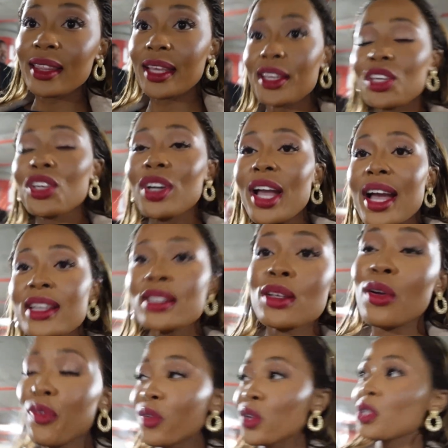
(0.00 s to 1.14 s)
Thank you guys
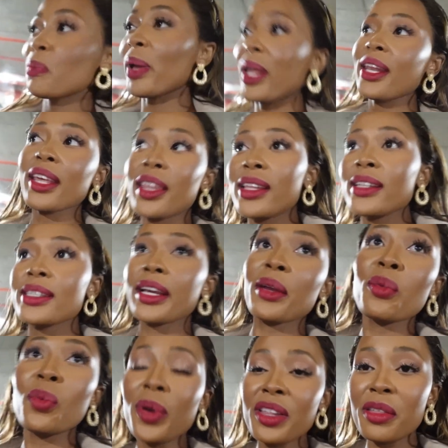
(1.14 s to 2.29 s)
for spending the
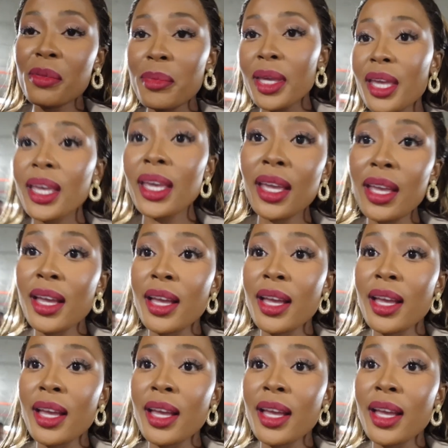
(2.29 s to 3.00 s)
day with me.